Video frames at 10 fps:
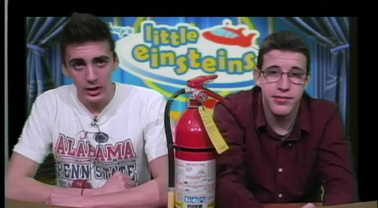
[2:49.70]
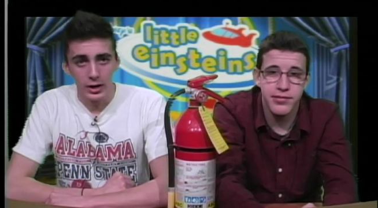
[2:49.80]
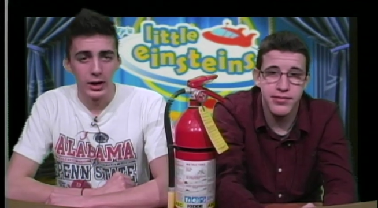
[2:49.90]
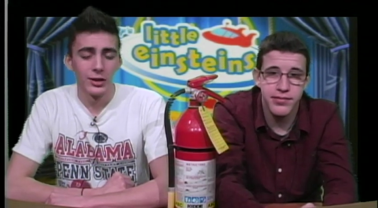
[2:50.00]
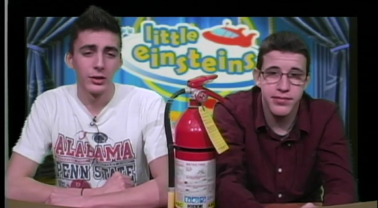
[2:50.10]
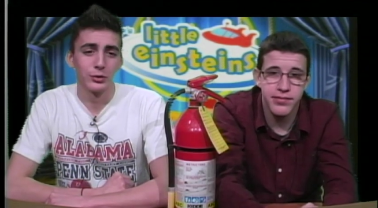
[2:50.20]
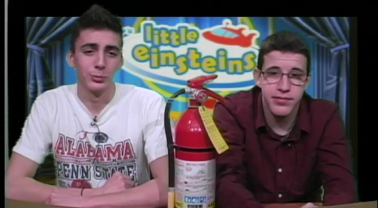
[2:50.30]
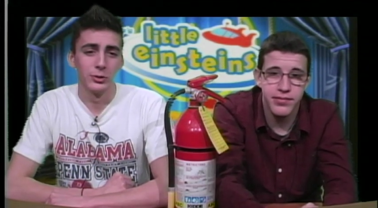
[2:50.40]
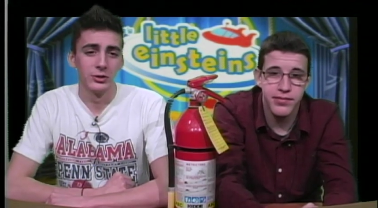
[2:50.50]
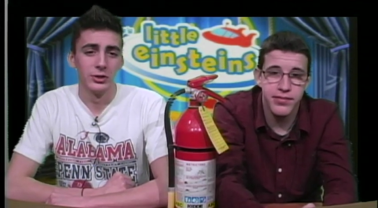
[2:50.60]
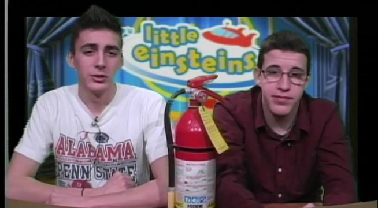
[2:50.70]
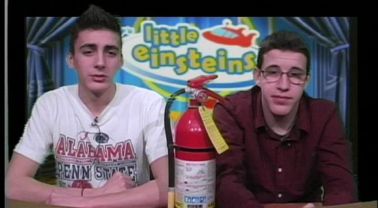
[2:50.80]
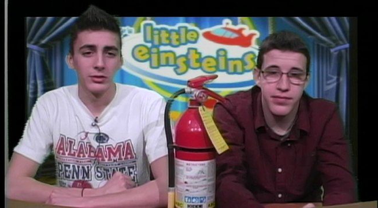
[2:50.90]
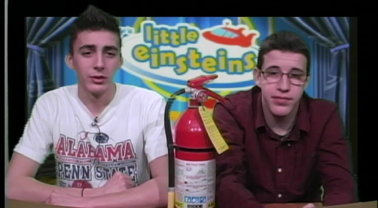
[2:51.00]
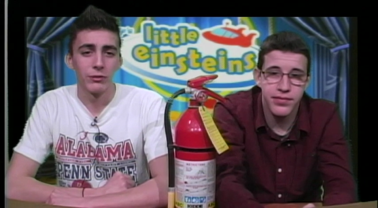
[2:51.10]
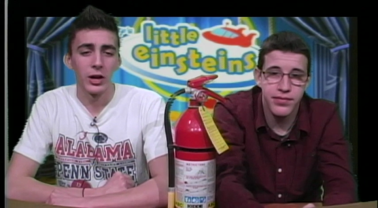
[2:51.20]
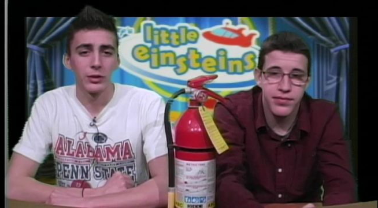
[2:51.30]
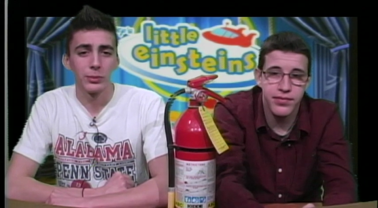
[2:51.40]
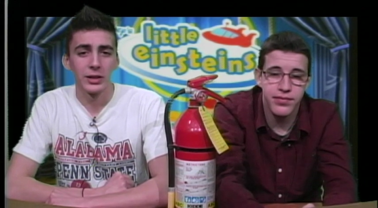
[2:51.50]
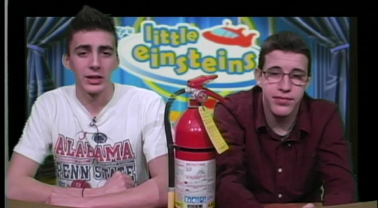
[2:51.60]
Speaker 1: In other sports news, the Flyers
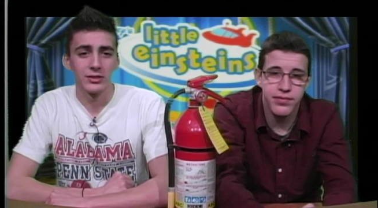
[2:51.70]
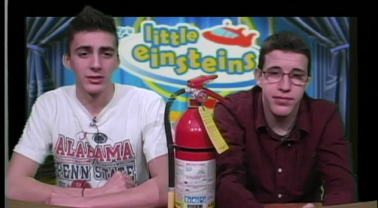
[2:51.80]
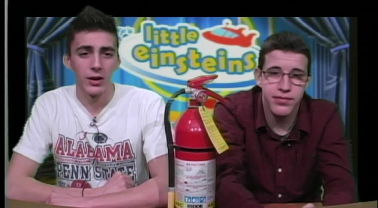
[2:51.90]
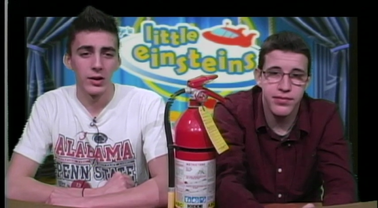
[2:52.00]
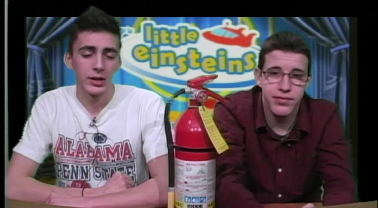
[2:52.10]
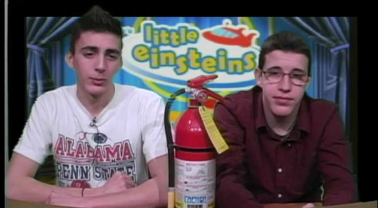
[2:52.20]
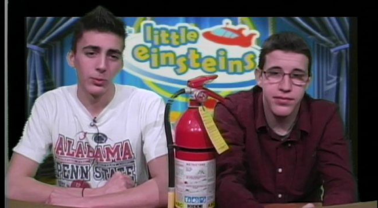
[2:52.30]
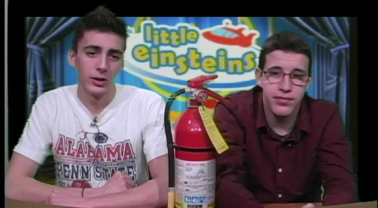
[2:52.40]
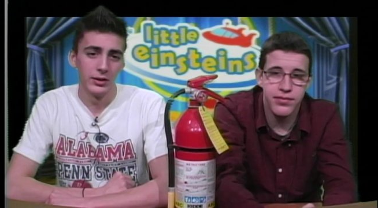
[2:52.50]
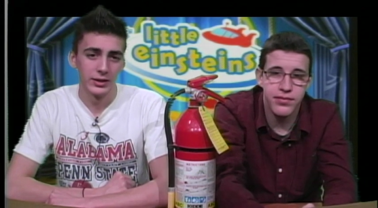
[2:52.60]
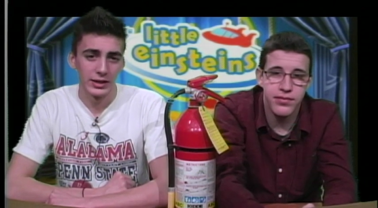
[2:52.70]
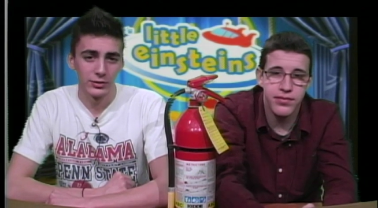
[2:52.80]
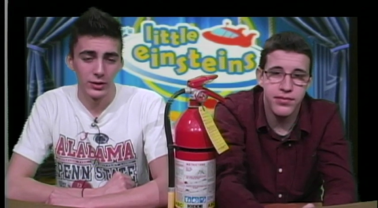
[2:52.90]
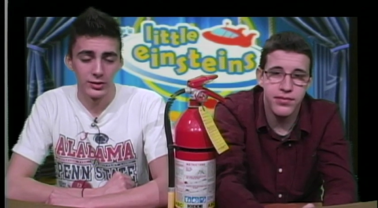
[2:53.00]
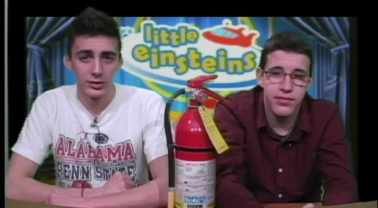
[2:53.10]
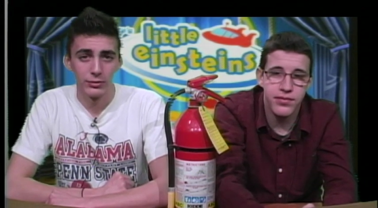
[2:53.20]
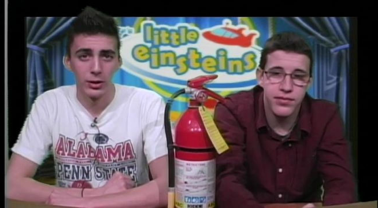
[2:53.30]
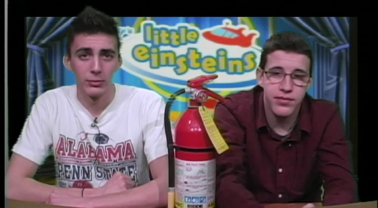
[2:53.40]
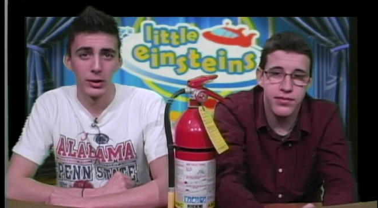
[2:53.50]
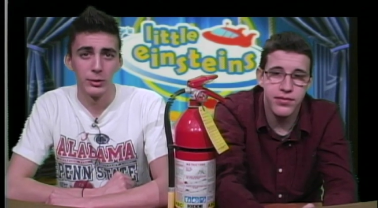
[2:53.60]
play again Saturday at 1 against Vezina
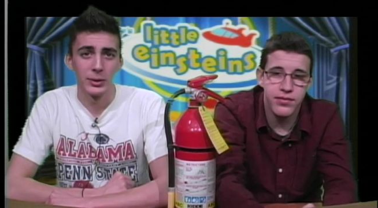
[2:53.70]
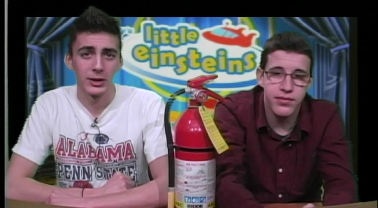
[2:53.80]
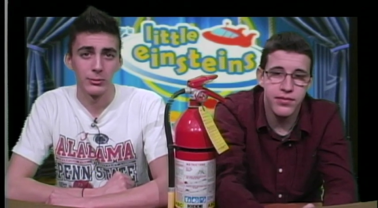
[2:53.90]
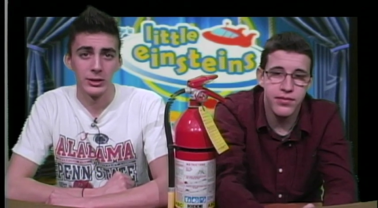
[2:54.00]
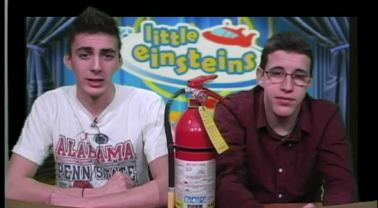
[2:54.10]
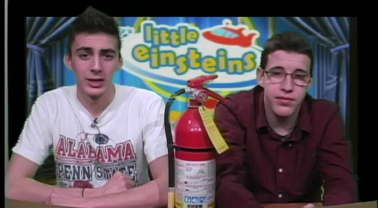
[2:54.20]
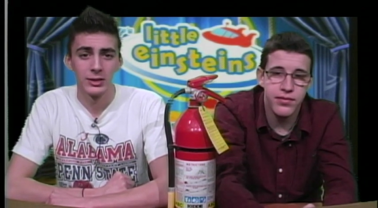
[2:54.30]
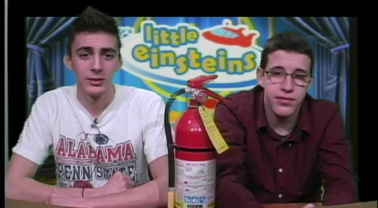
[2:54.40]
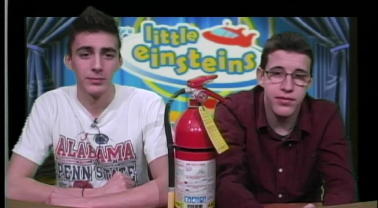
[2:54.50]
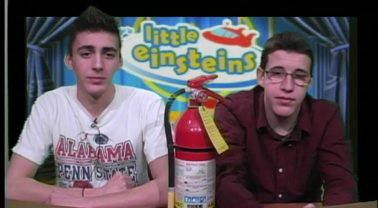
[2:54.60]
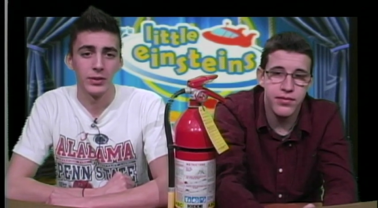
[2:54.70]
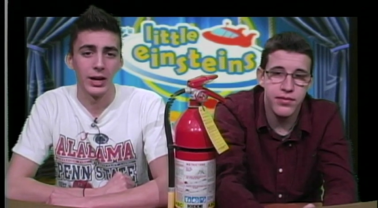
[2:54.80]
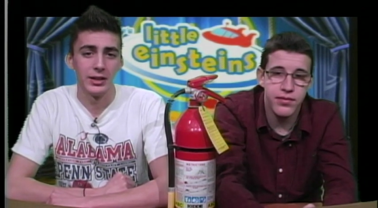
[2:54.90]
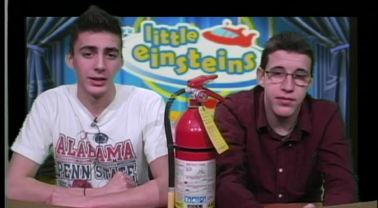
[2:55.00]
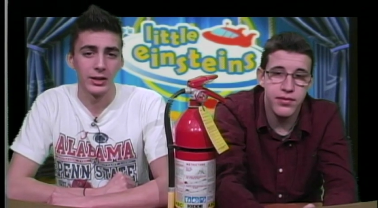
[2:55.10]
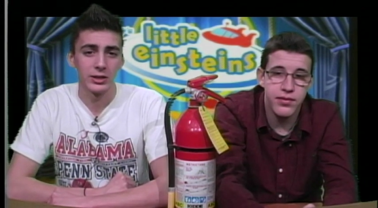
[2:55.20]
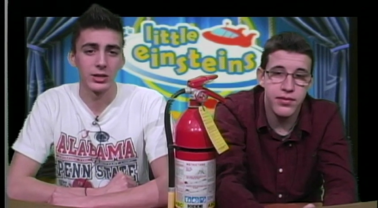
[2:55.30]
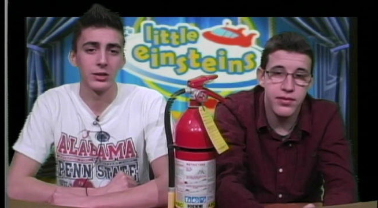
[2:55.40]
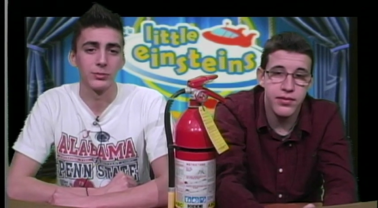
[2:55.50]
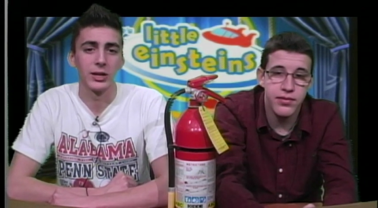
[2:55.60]
frontrunner Pekka Rinne and the
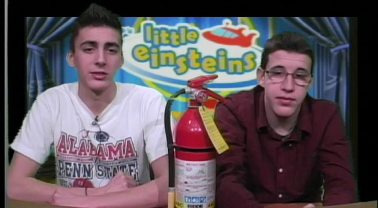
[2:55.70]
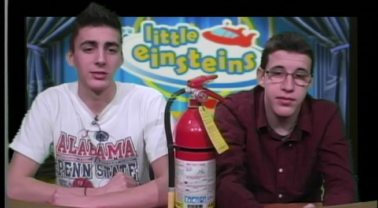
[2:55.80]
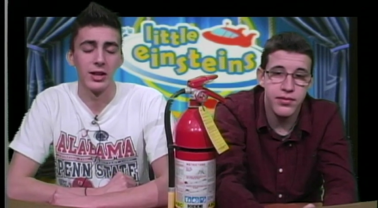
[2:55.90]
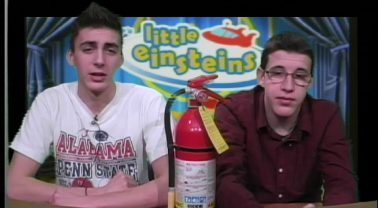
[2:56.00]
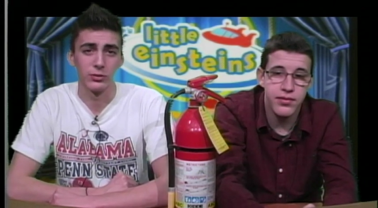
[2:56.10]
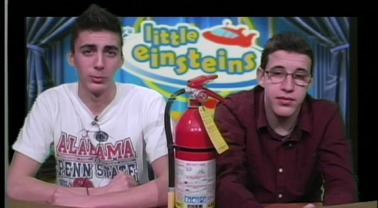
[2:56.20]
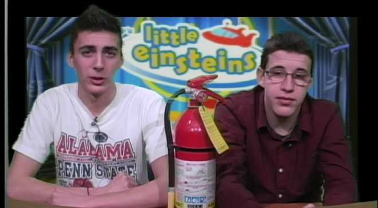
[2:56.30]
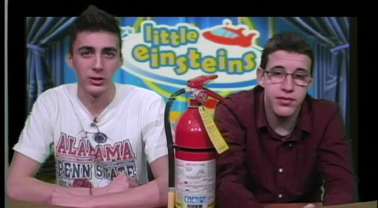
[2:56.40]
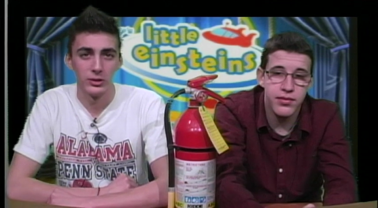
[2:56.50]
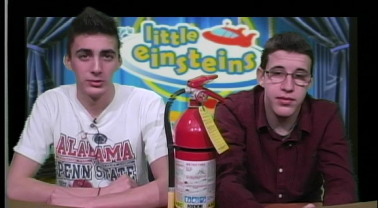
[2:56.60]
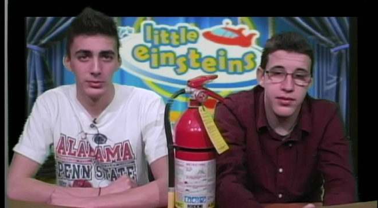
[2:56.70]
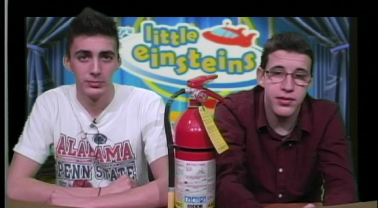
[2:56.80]
NHL's best Nashville Predators.